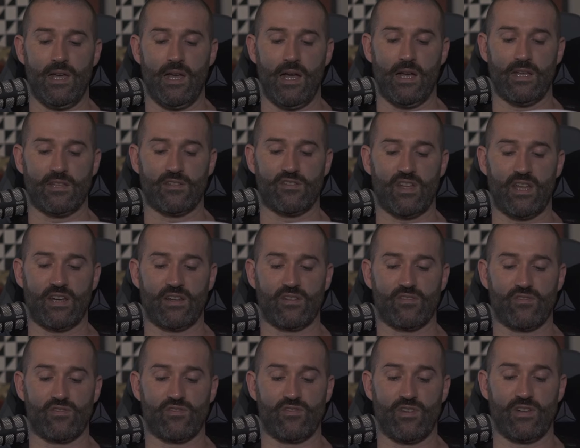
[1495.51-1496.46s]
and
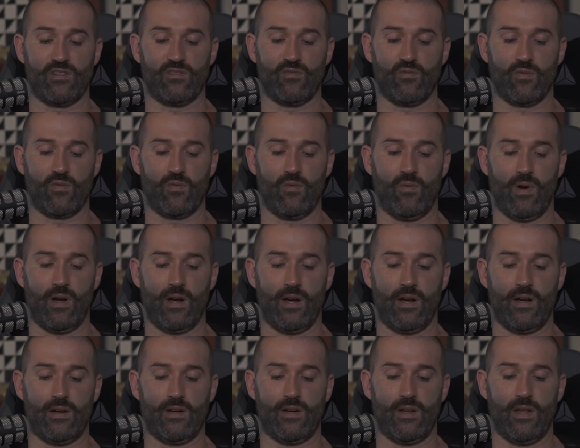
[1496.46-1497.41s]
static strength
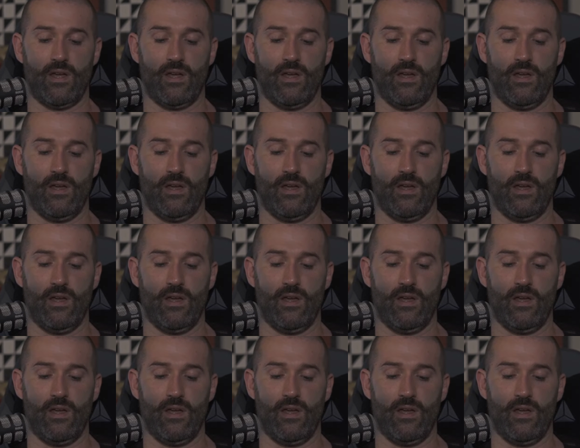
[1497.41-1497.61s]
required